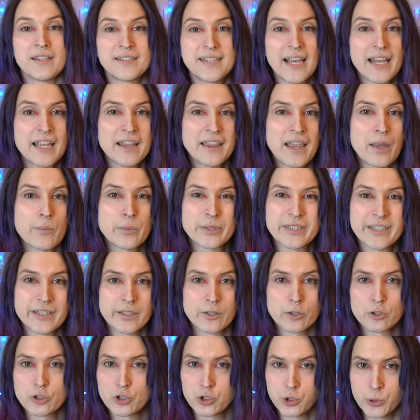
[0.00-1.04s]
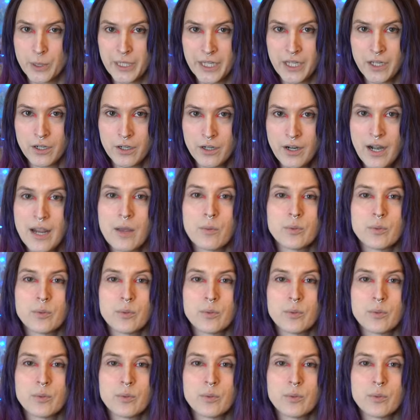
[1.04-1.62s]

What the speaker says: The second thing was a little trickier.